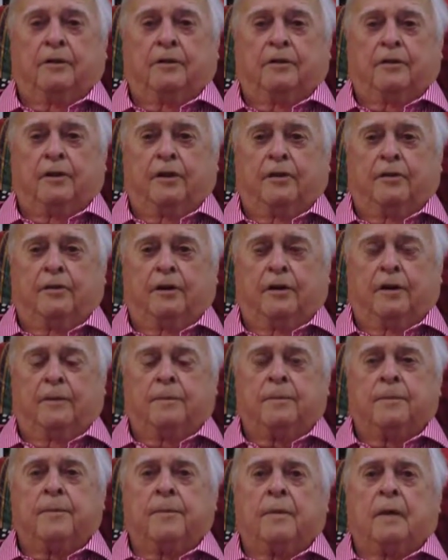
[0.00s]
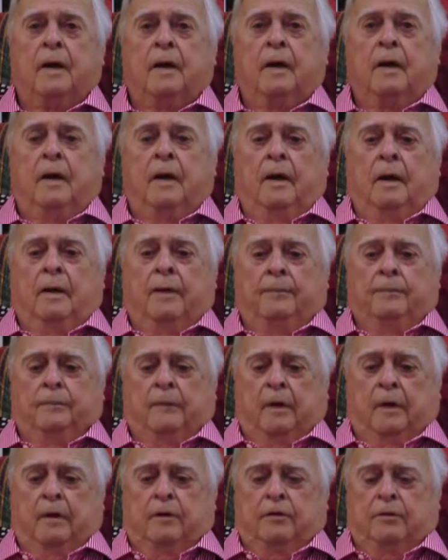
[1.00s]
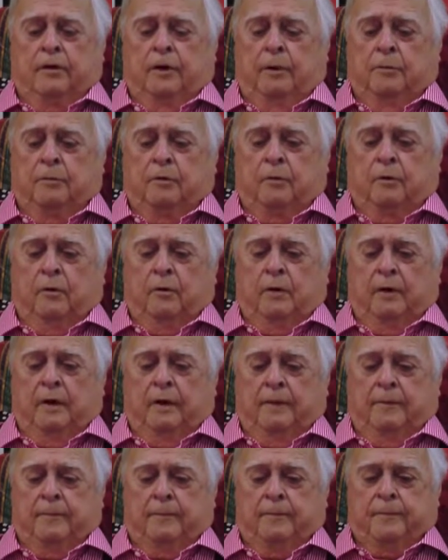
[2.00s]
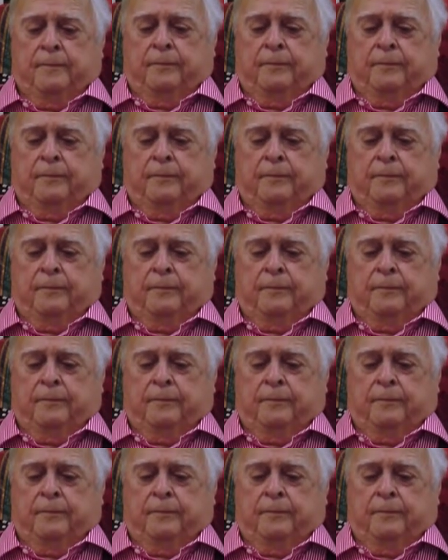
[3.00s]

as they say. Subsequently,